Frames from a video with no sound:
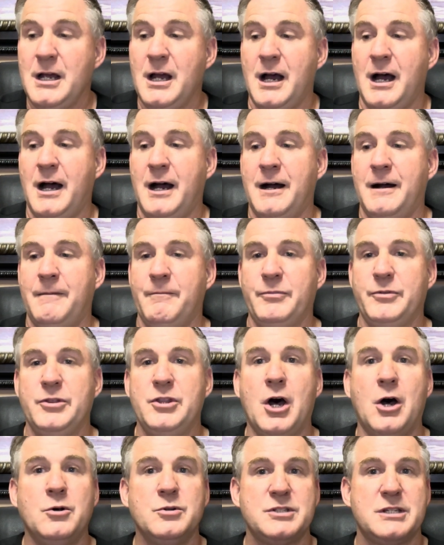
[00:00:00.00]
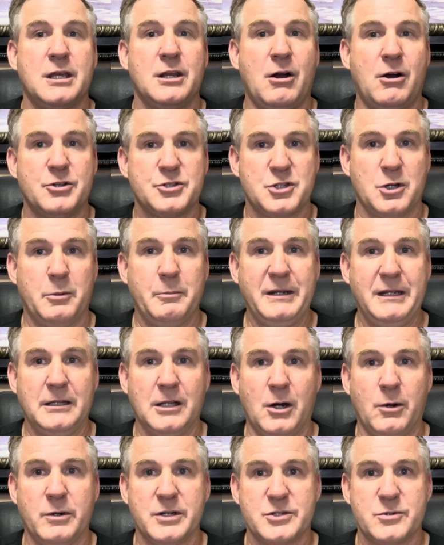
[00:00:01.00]
um, those can also be
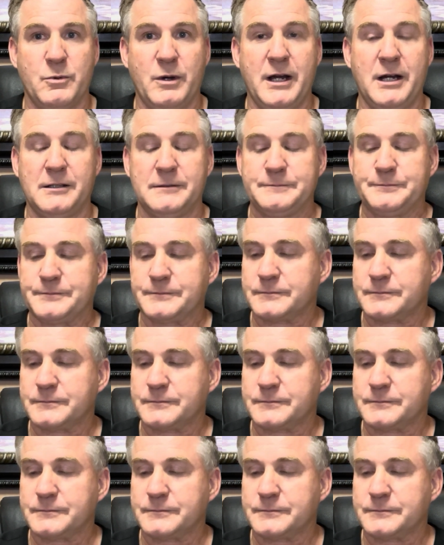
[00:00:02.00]
low as well.